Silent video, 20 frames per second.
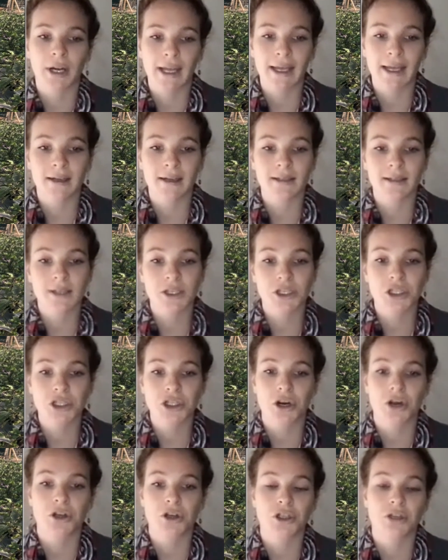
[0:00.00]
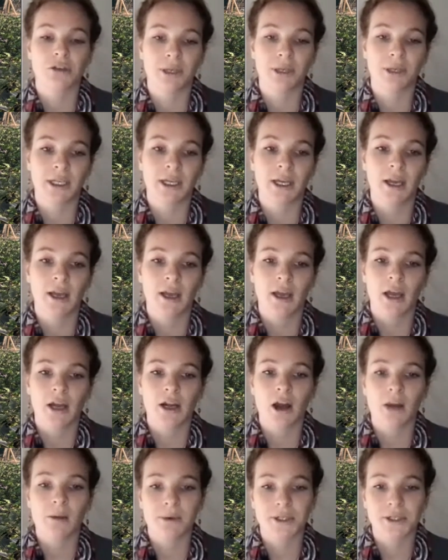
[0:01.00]
And such a charge could be an
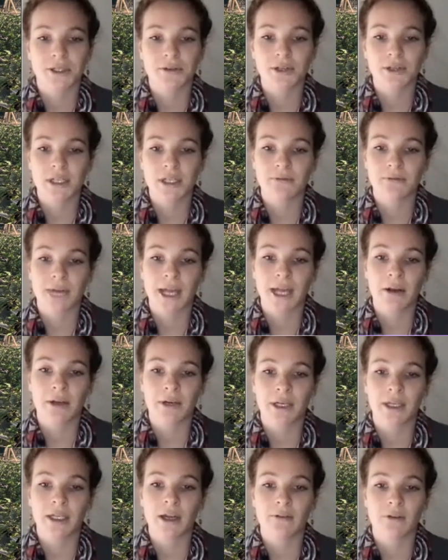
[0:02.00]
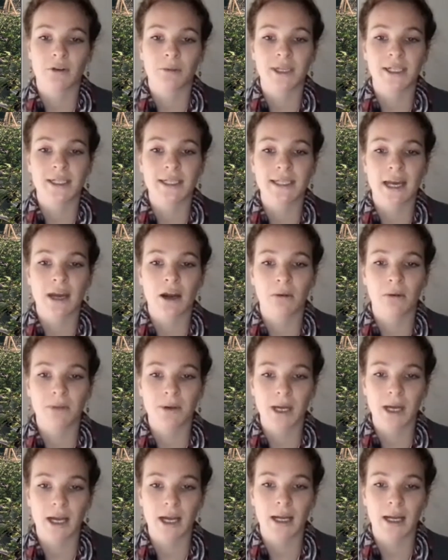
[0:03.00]
opportunity for county governments to help